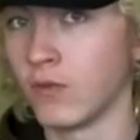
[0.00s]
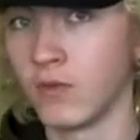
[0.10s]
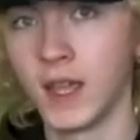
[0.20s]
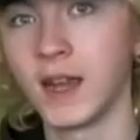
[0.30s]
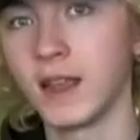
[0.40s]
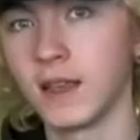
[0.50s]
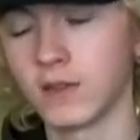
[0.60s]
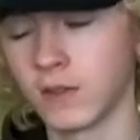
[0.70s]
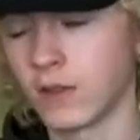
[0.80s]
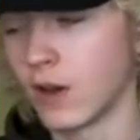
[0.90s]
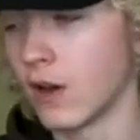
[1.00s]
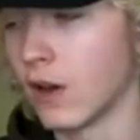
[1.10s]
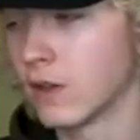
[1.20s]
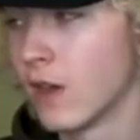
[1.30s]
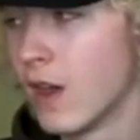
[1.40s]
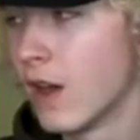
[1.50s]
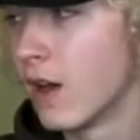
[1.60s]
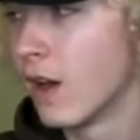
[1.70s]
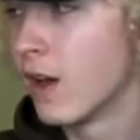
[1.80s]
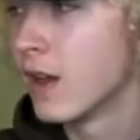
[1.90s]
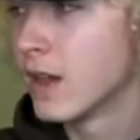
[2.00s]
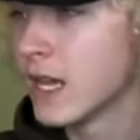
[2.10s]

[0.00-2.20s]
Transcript: really isn't a lot.